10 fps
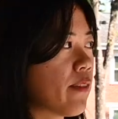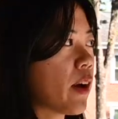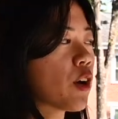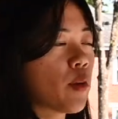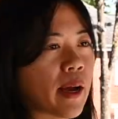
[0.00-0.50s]
I
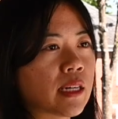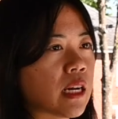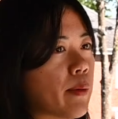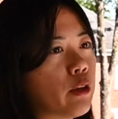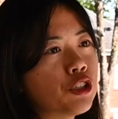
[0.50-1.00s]
could go back in
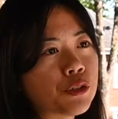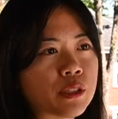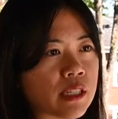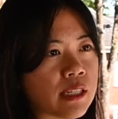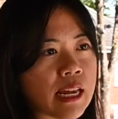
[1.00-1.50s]
time, I'd choose
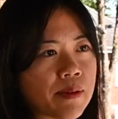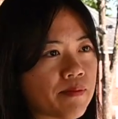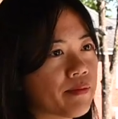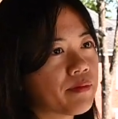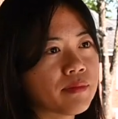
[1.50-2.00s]
the same
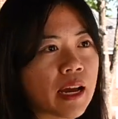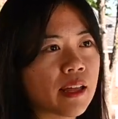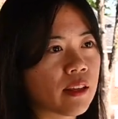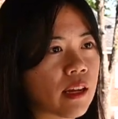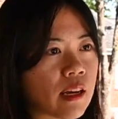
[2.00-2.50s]
path
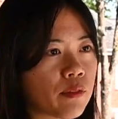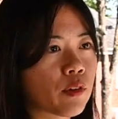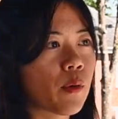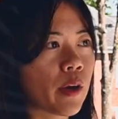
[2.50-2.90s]
again of going